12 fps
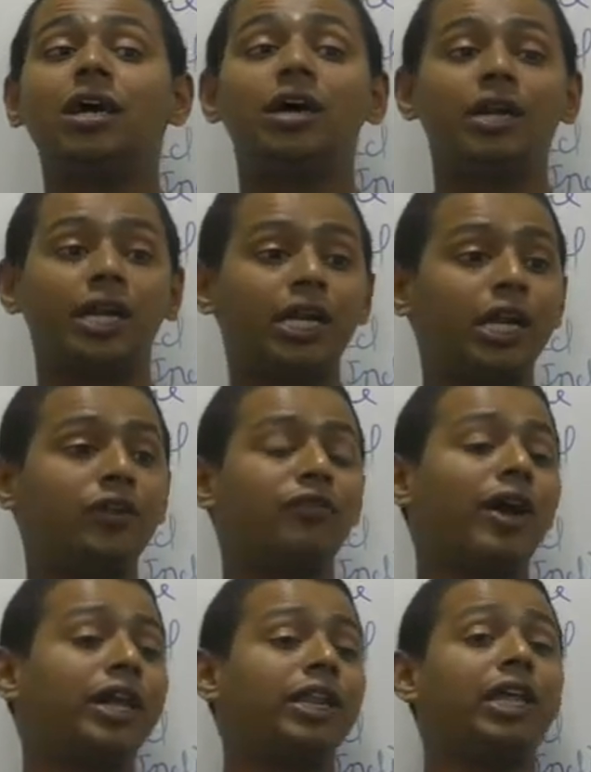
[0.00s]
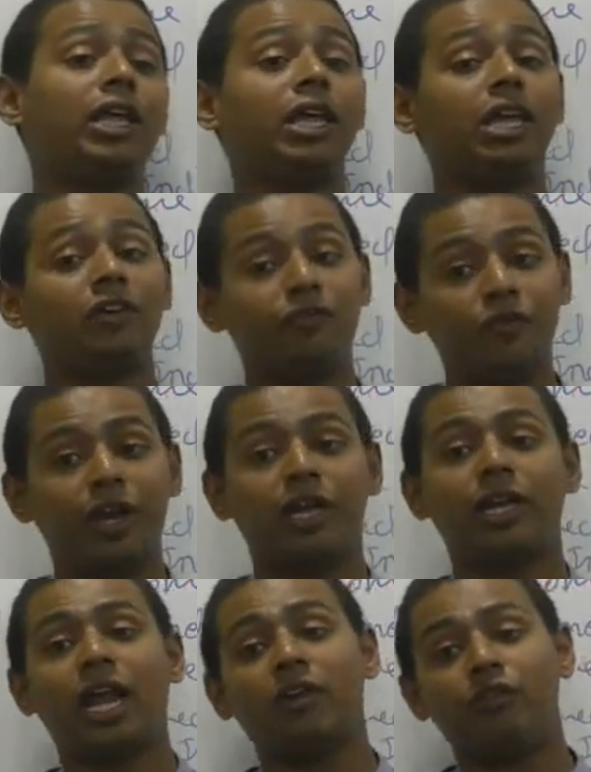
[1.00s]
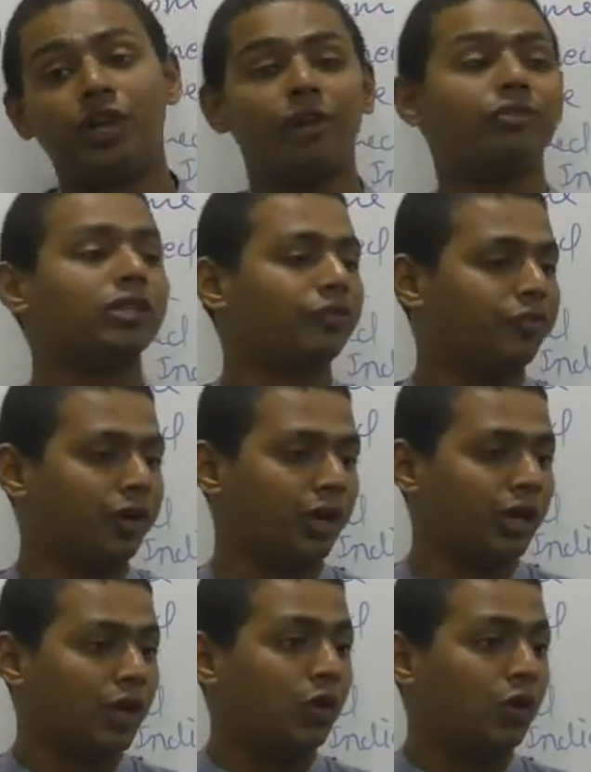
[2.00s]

rectify the effect that we have suffered.